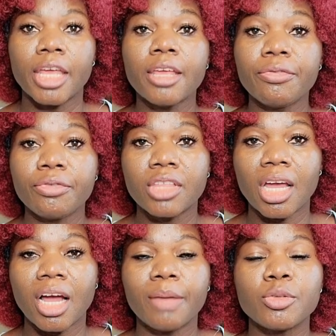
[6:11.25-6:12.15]
if
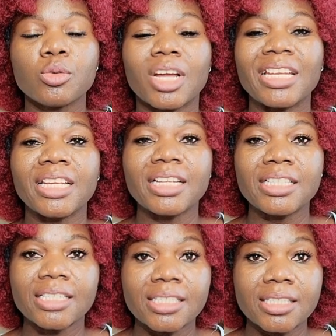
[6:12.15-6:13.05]
they're up to
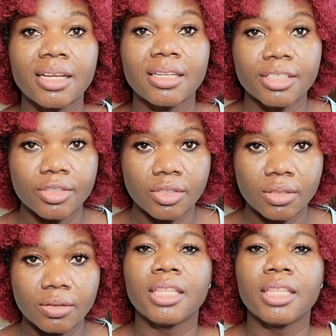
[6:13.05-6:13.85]
Canadian standards.